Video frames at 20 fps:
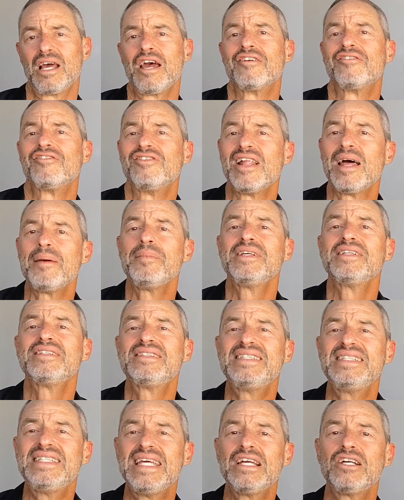
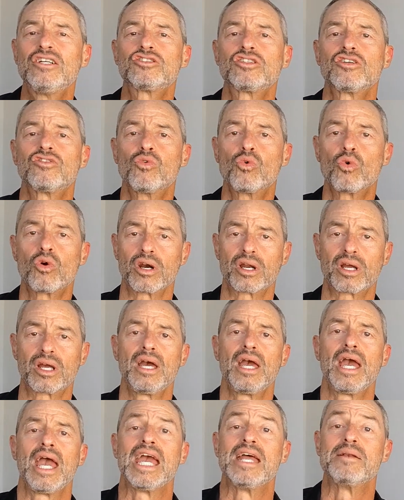Fleming's years of work
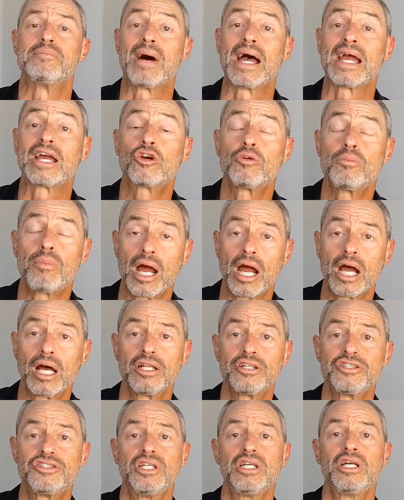in
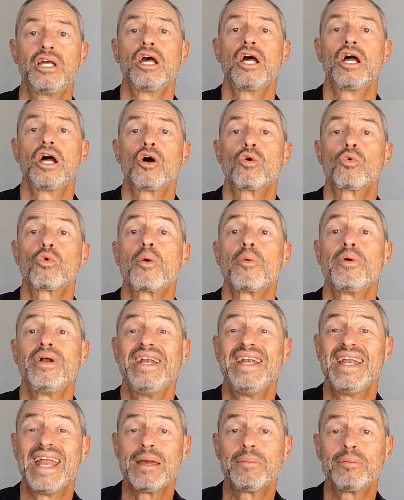microbiology were what
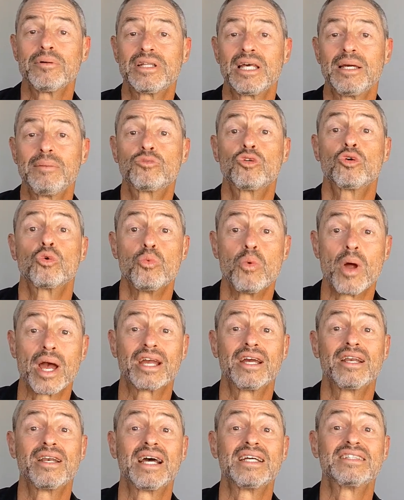enabled him to
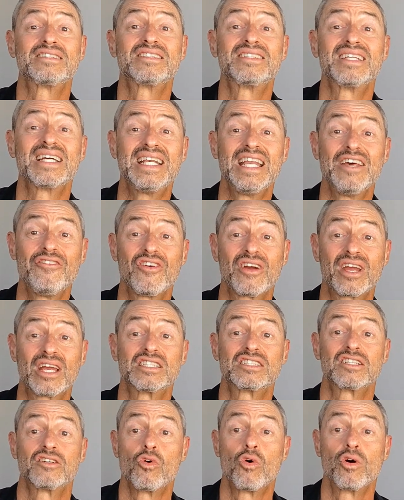recognize the
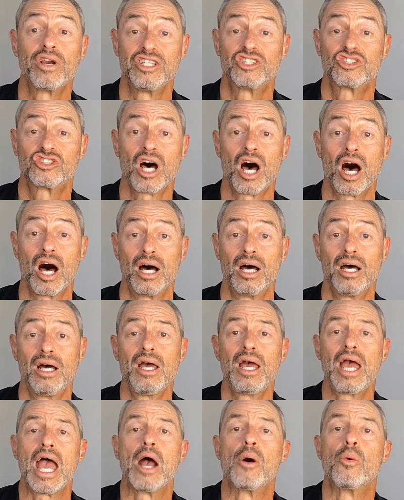significance of what he saw
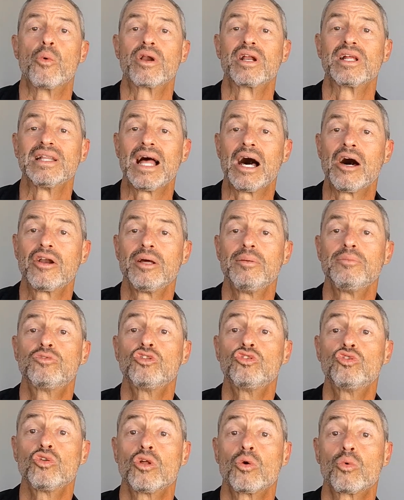and what allowed him
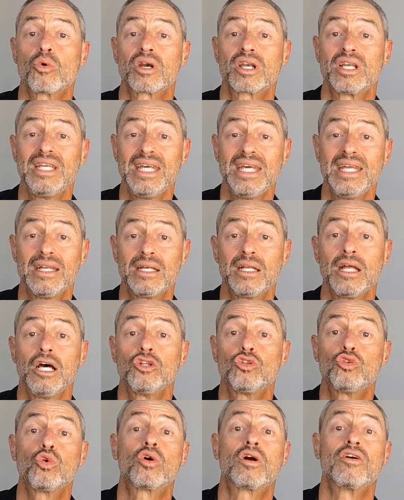to do the work
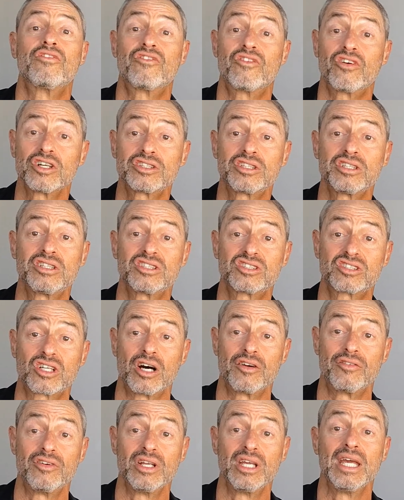needed to convert the
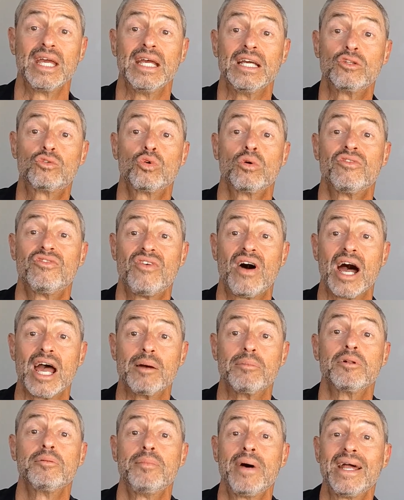discovery into a
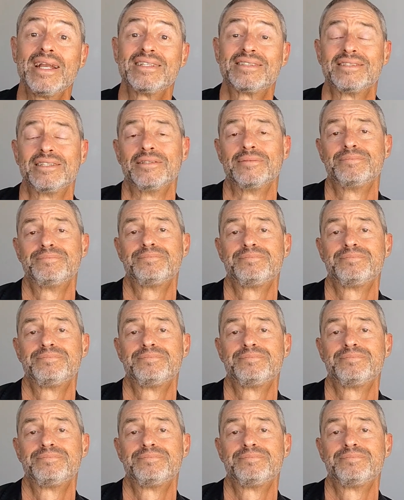viable medicine.